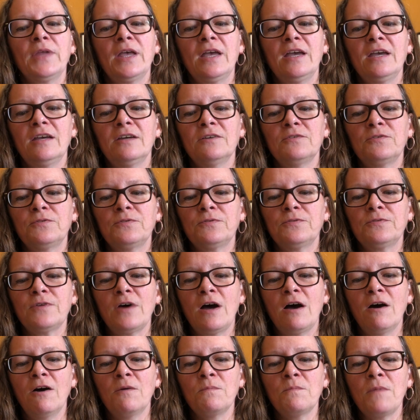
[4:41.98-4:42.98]
if
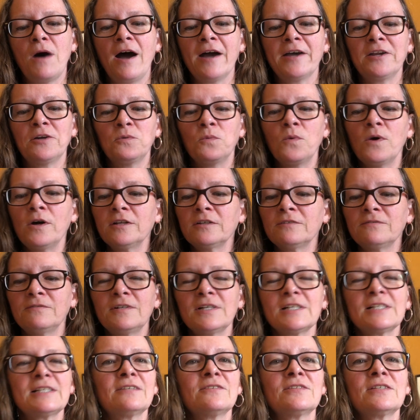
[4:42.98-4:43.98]
either one of
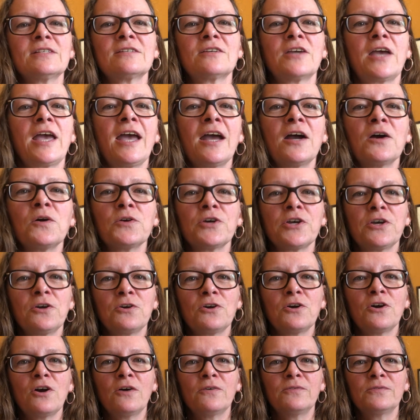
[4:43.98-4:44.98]
us is
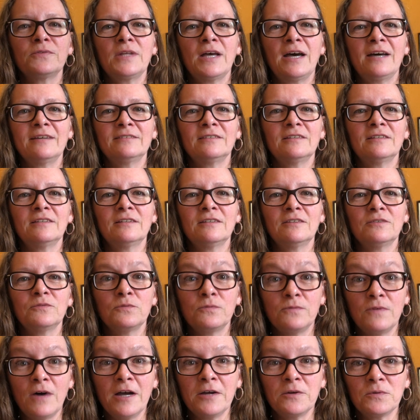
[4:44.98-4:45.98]
carrier of that
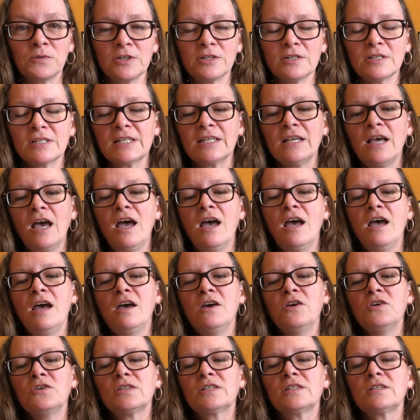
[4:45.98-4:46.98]
virus.
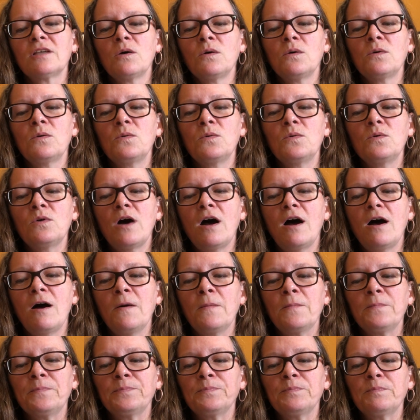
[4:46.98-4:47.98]
So
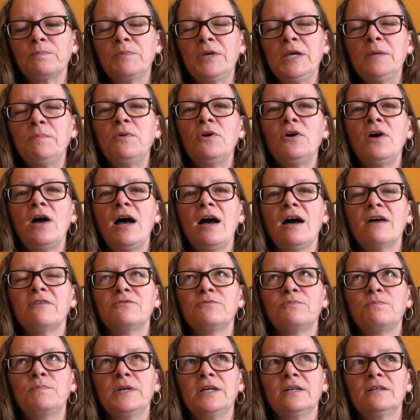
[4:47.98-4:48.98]
people
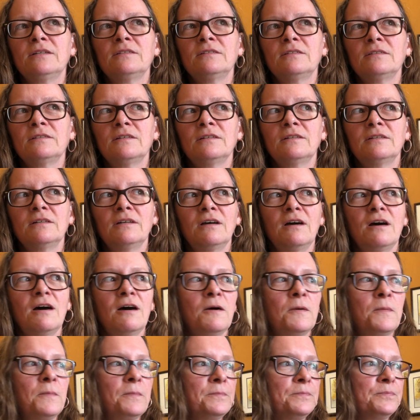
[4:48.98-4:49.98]
have been
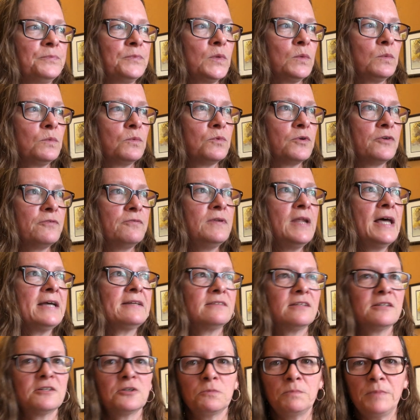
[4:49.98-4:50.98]

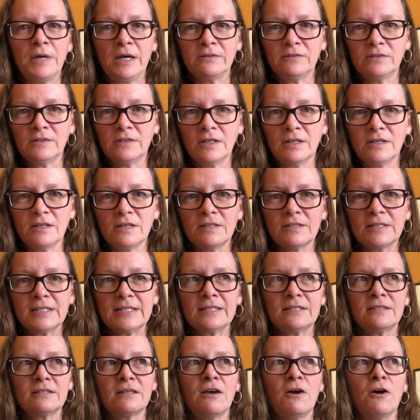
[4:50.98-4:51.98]
reflecting about
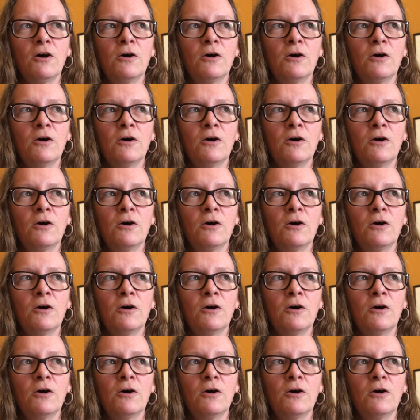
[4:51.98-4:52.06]
this,